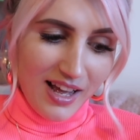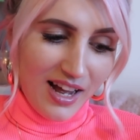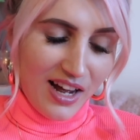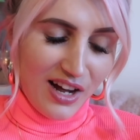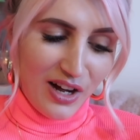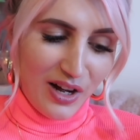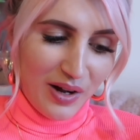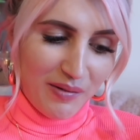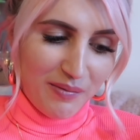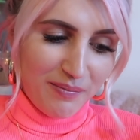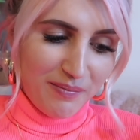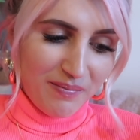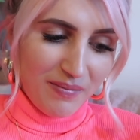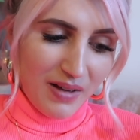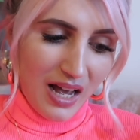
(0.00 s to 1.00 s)

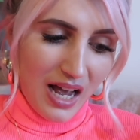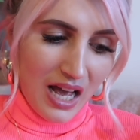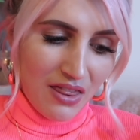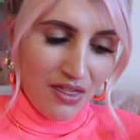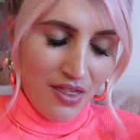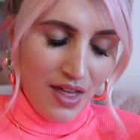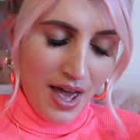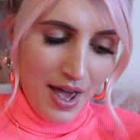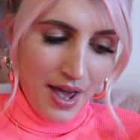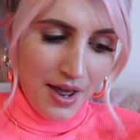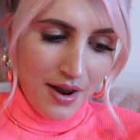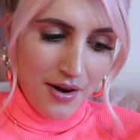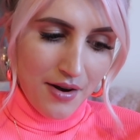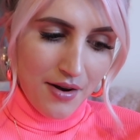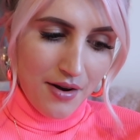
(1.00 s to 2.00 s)
And
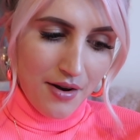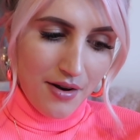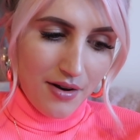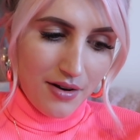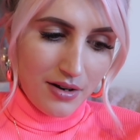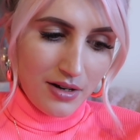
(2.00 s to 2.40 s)
then,